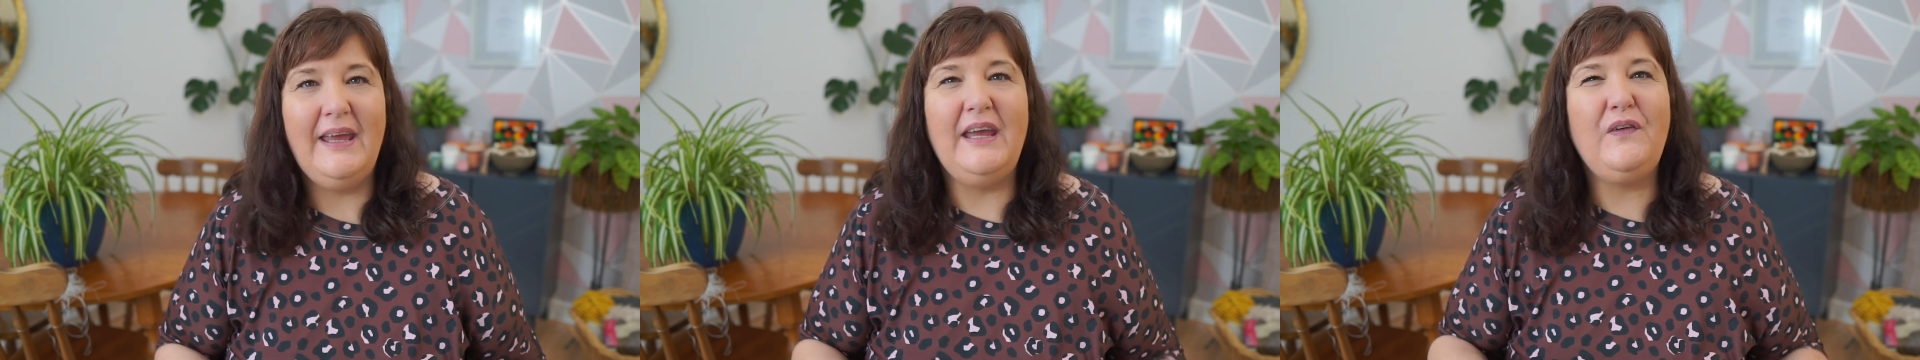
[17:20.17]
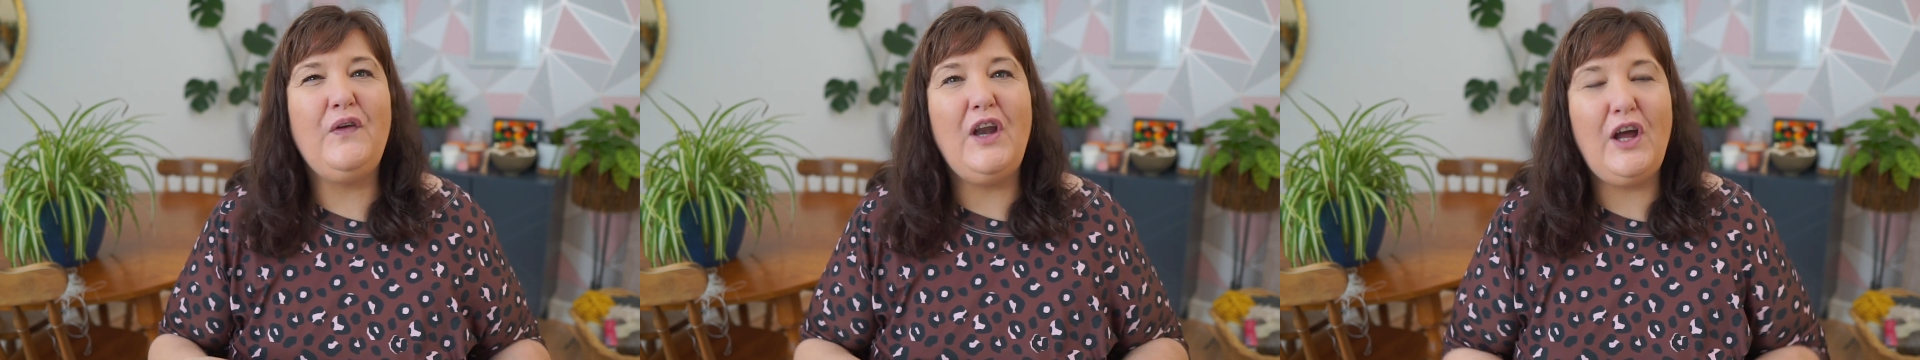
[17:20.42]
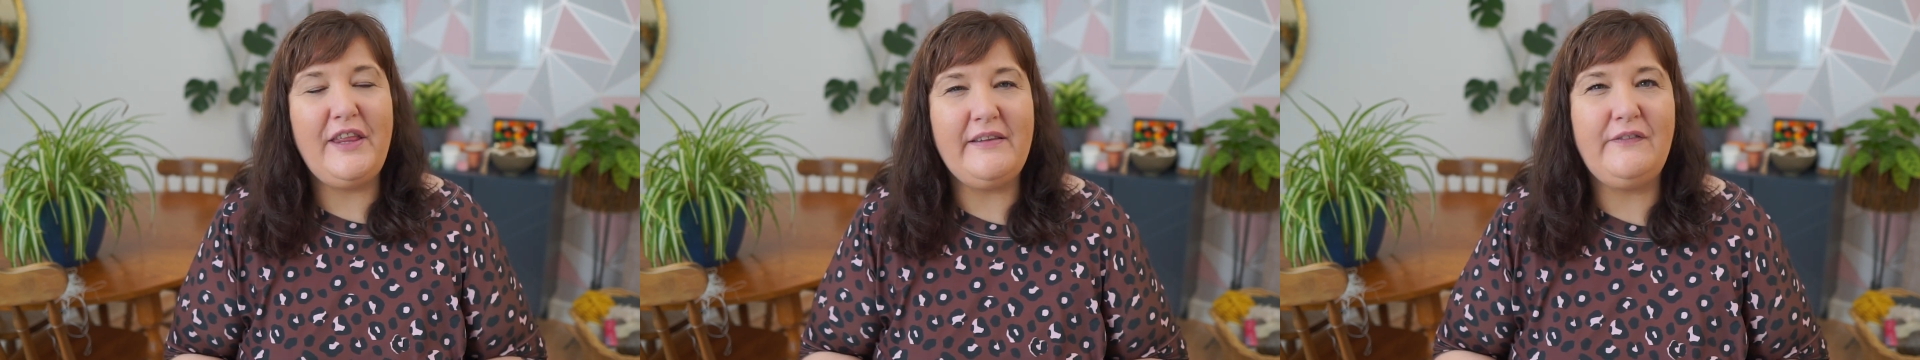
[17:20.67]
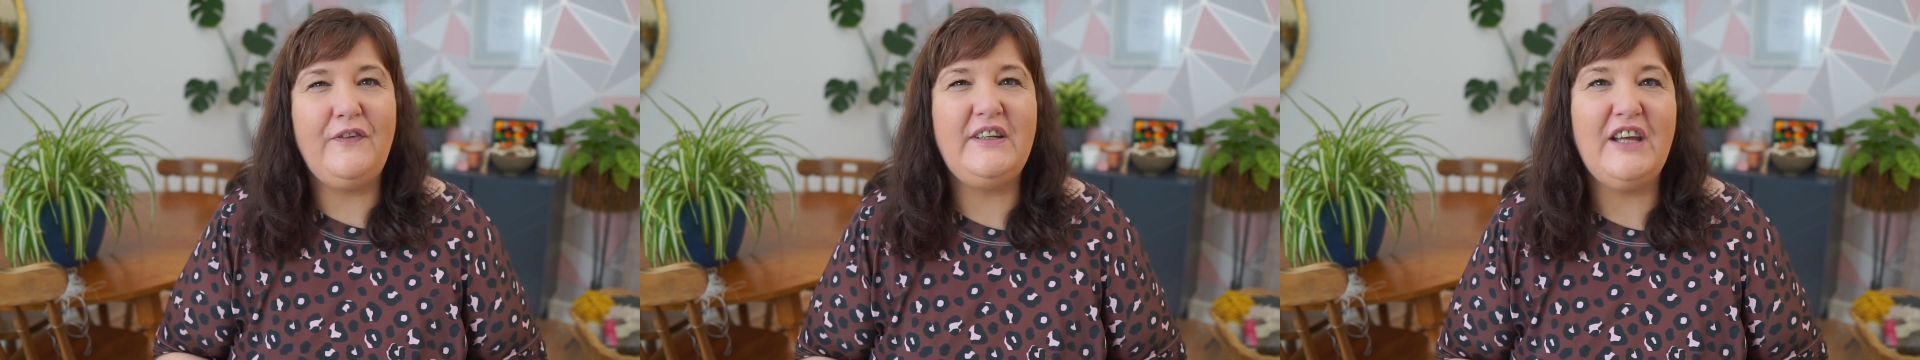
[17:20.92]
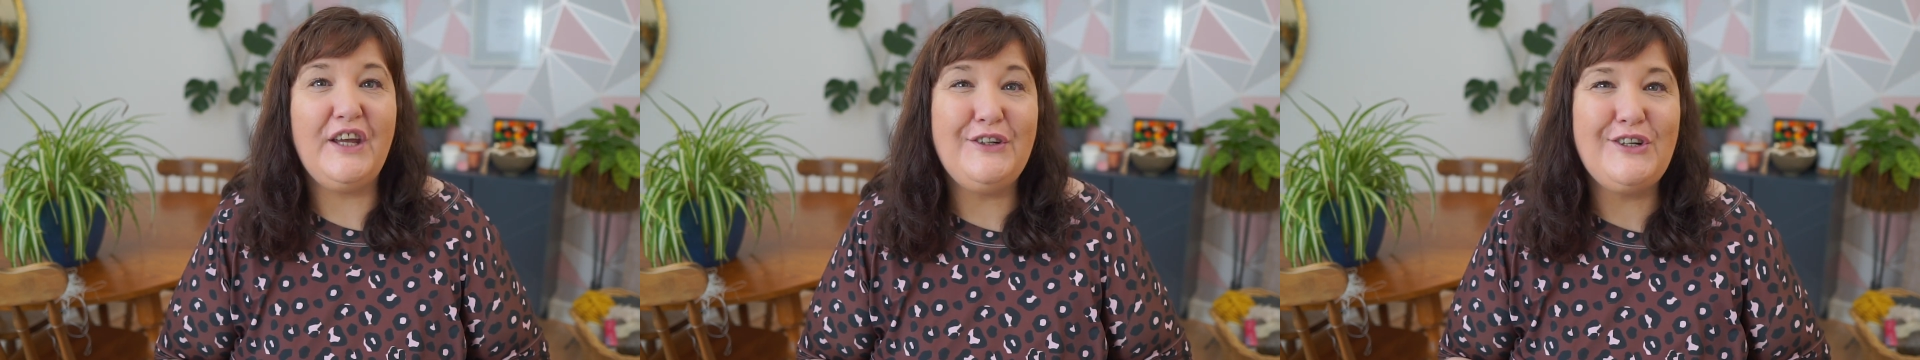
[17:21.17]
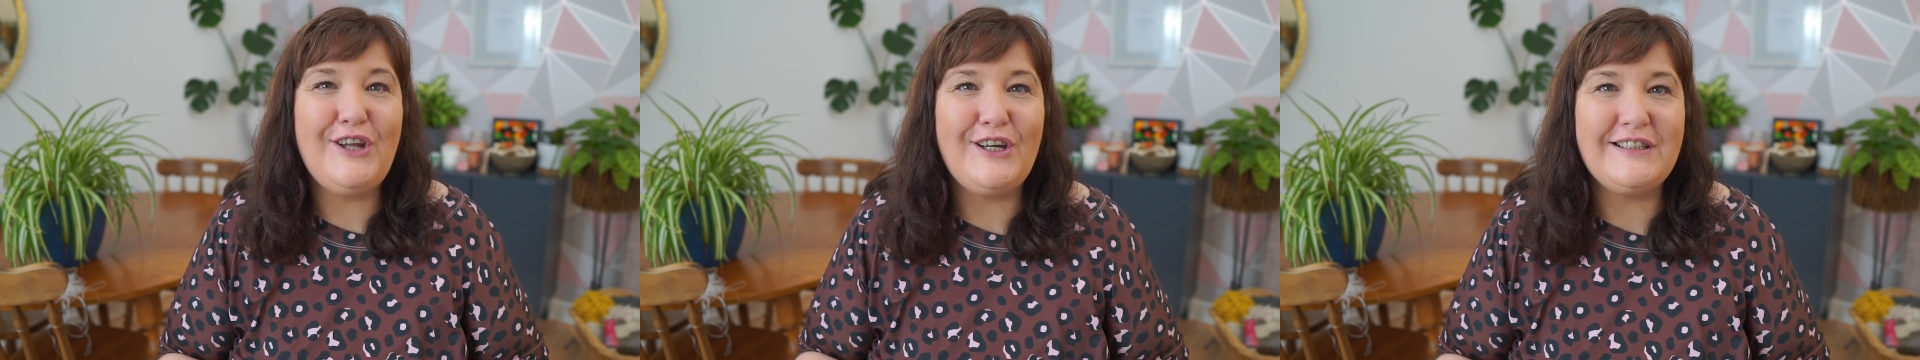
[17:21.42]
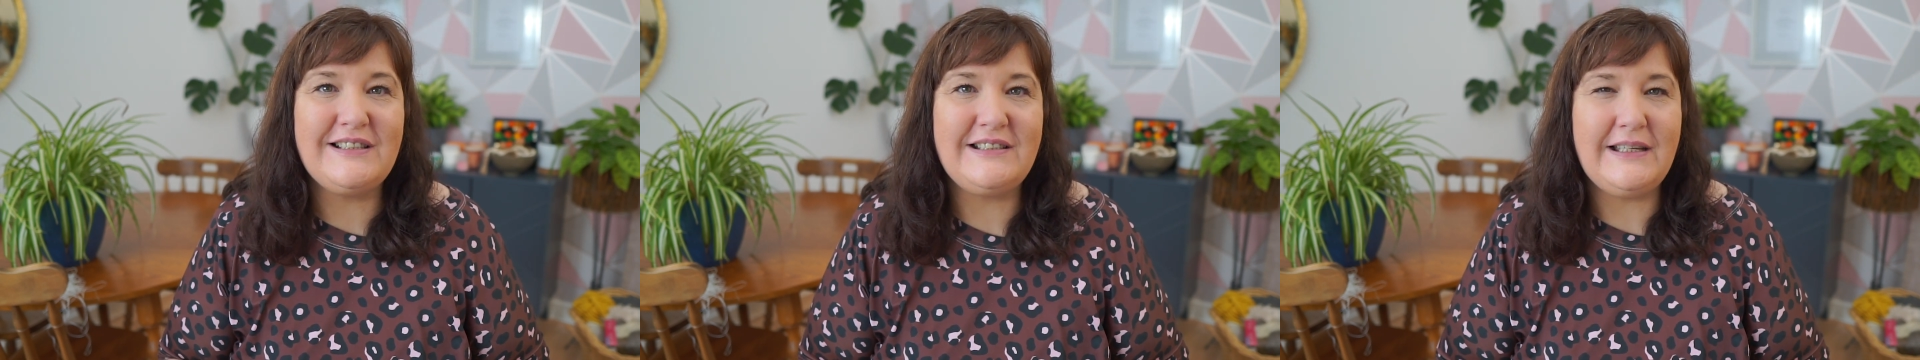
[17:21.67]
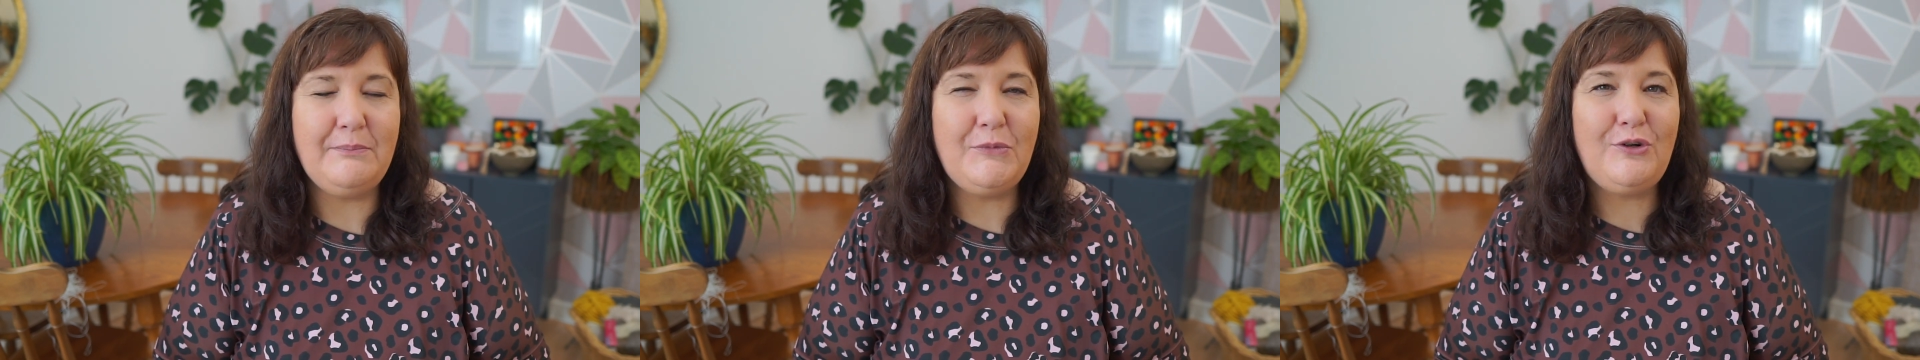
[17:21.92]
If you like this video and you'd like to
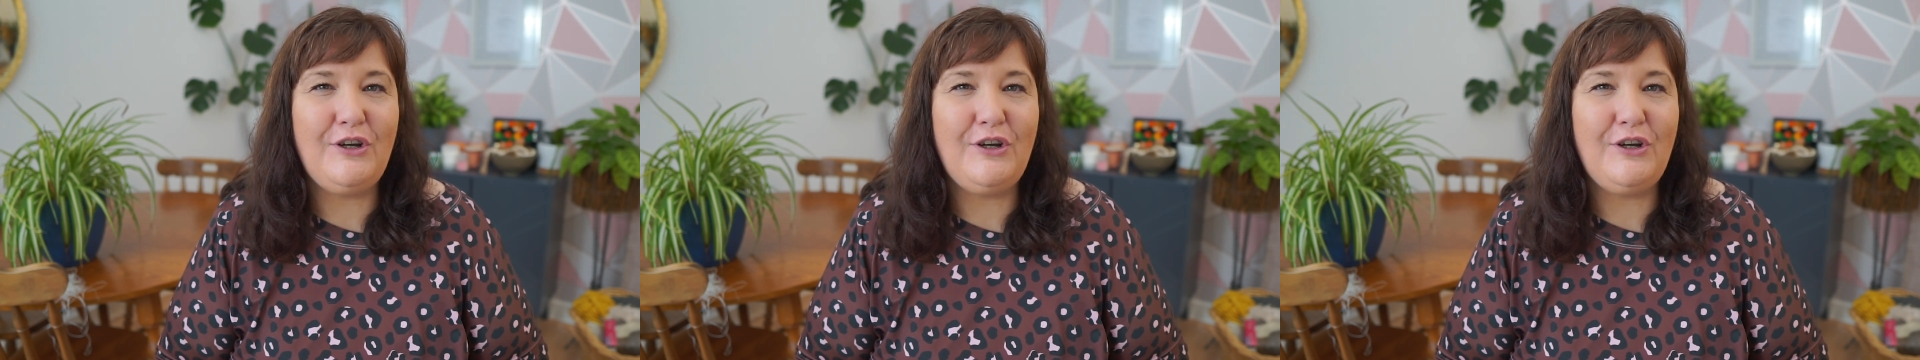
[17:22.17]
see more